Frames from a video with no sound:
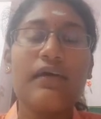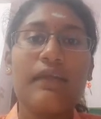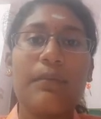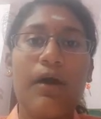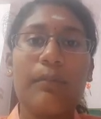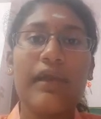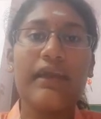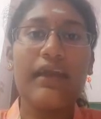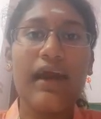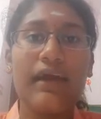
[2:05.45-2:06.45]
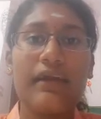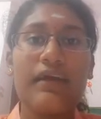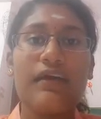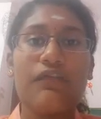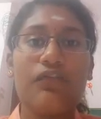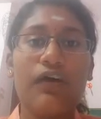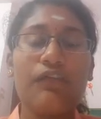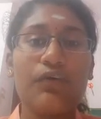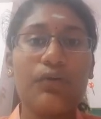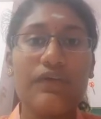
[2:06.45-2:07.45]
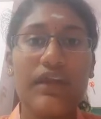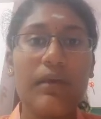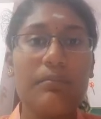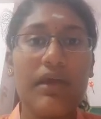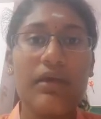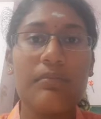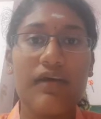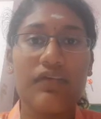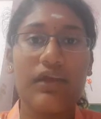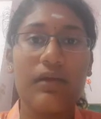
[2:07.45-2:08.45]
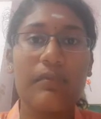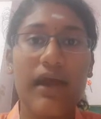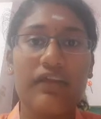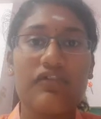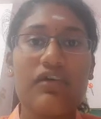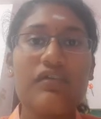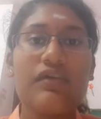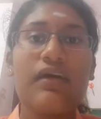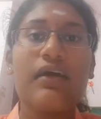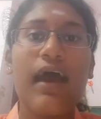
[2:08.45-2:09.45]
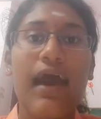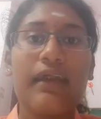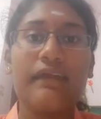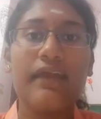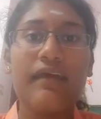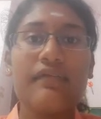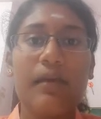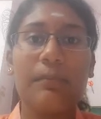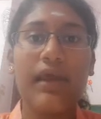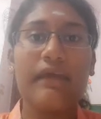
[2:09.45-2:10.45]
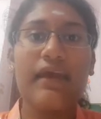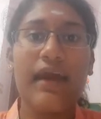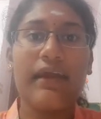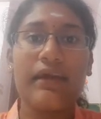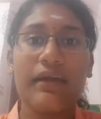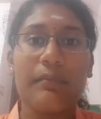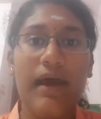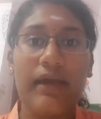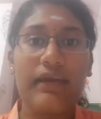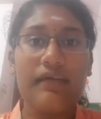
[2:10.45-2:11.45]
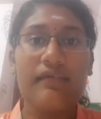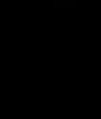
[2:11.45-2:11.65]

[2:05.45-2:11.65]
The popliteal artery gives off 2 to 3 big muscular branches, and these supply the adductor magnus,